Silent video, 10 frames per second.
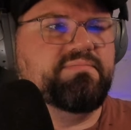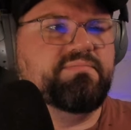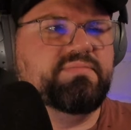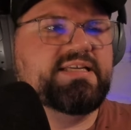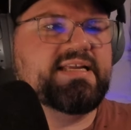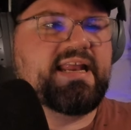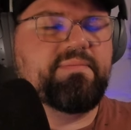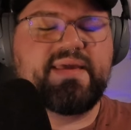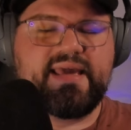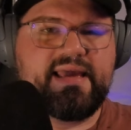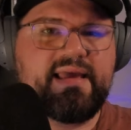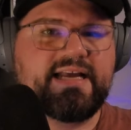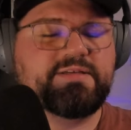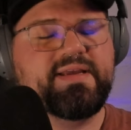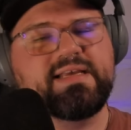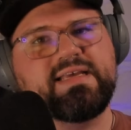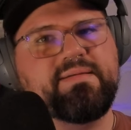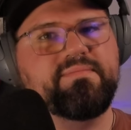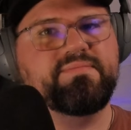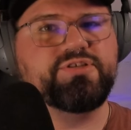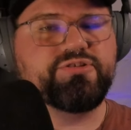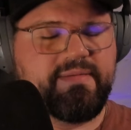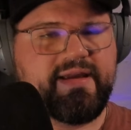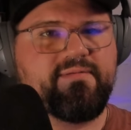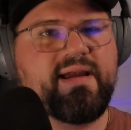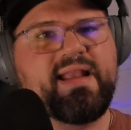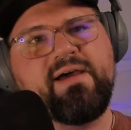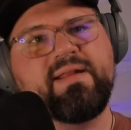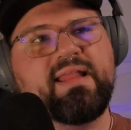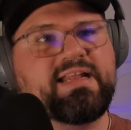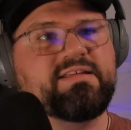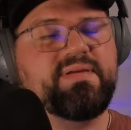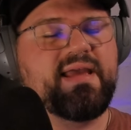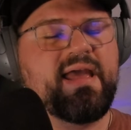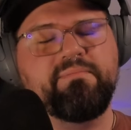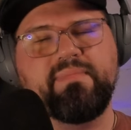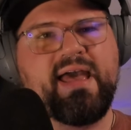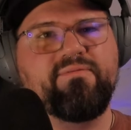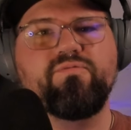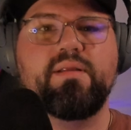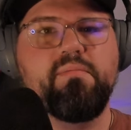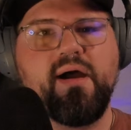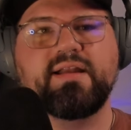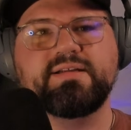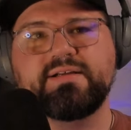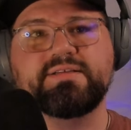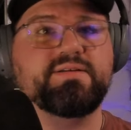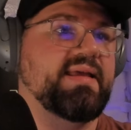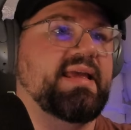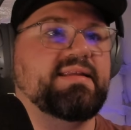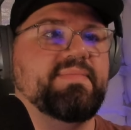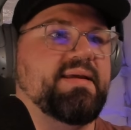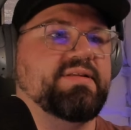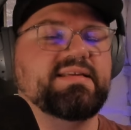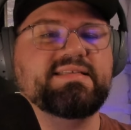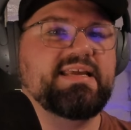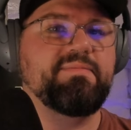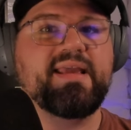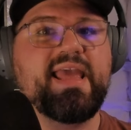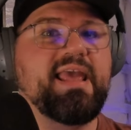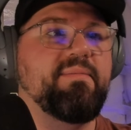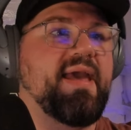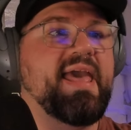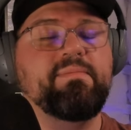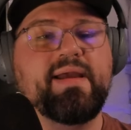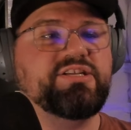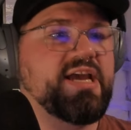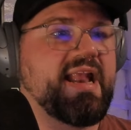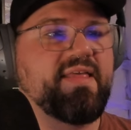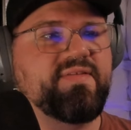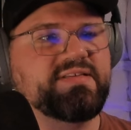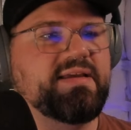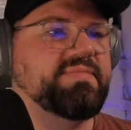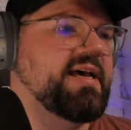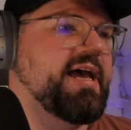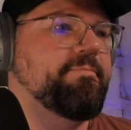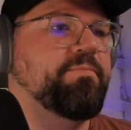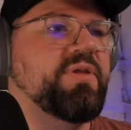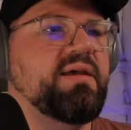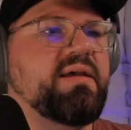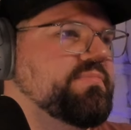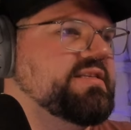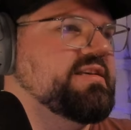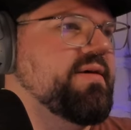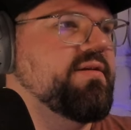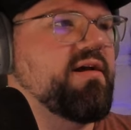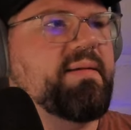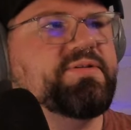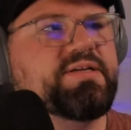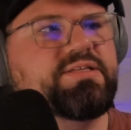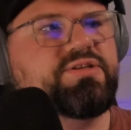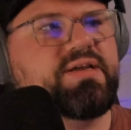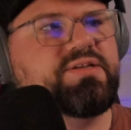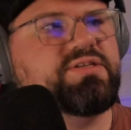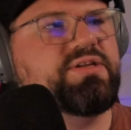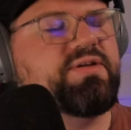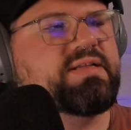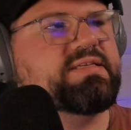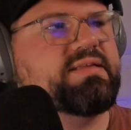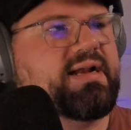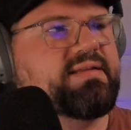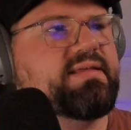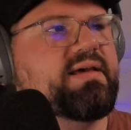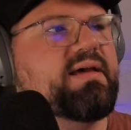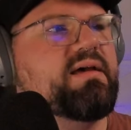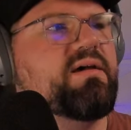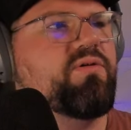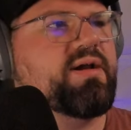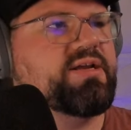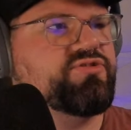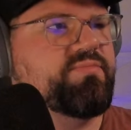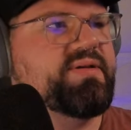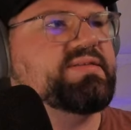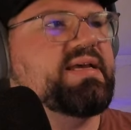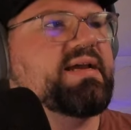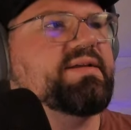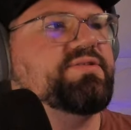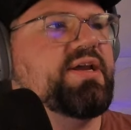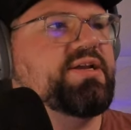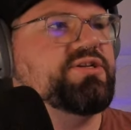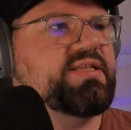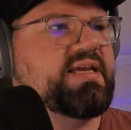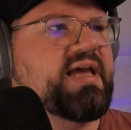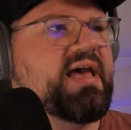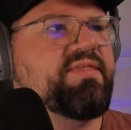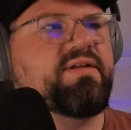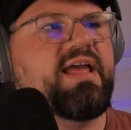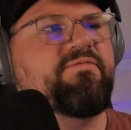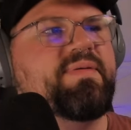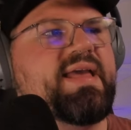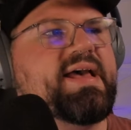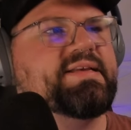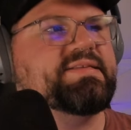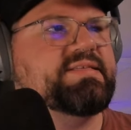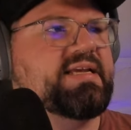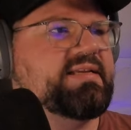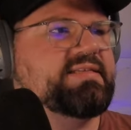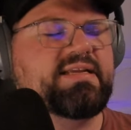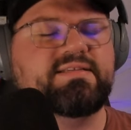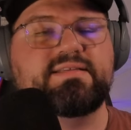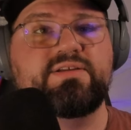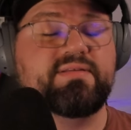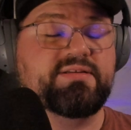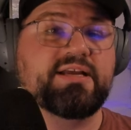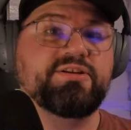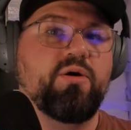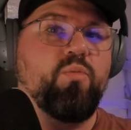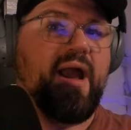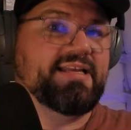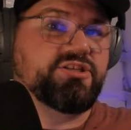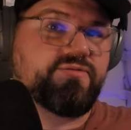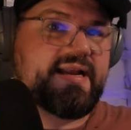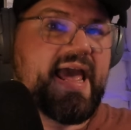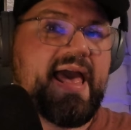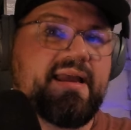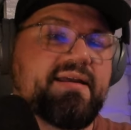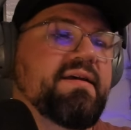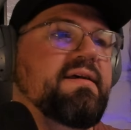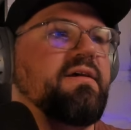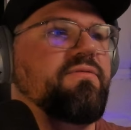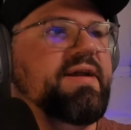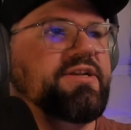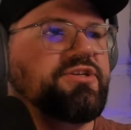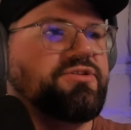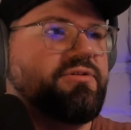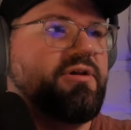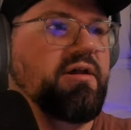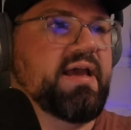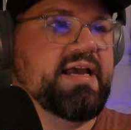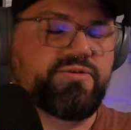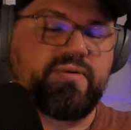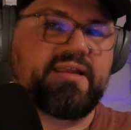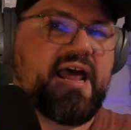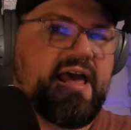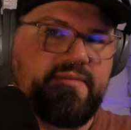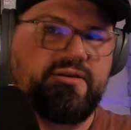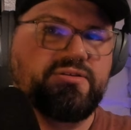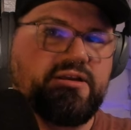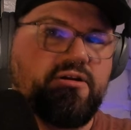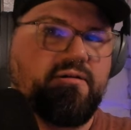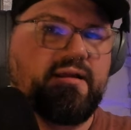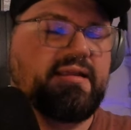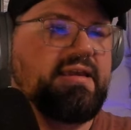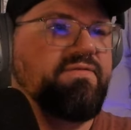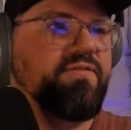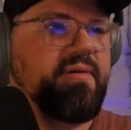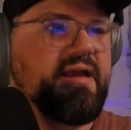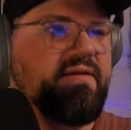1080p. That's because I'm streaming it right now and I have one monitor, so I like to be able to see my game and my chat at the same time. Some other options, you can select the orchestral music, change the 30 FPS, there's actually a widescreen hack, which is one that I'm using currently for my